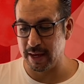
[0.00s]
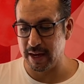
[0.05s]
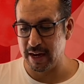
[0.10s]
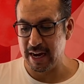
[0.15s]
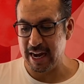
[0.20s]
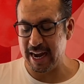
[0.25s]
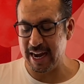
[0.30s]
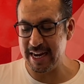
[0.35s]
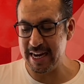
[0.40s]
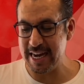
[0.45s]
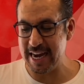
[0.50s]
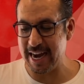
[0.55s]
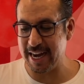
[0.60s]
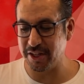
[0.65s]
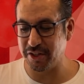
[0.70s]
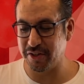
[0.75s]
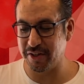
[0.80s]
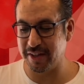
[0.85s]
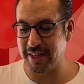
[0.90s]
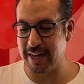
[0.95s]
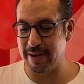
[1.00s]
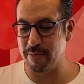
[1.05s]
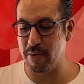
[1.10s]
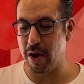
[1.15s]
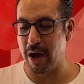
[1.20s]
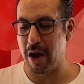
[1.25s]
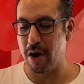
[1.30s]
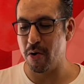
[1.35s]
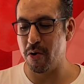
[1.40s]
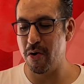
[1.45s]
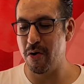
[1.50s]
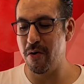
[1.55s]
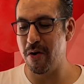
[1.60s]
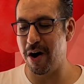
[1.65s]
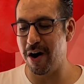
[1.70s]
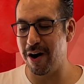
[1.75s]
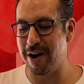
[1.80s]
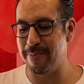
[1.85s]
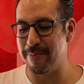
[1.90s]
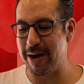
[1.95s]
And he answered them, who
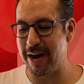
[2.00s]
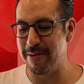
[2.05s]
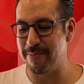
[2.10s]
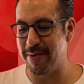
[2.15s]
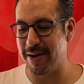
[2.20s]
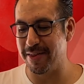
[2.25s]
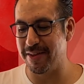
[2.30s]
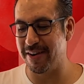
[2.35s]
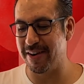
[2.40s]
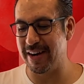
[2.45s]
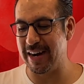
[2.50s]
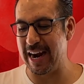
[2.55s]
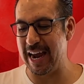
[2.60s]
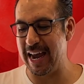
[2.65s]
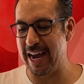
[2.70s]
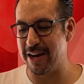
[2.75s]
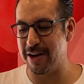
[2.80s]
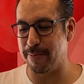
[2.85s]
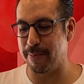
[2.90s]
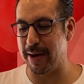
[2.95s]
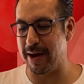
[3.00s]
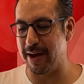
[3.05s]
are my mother and my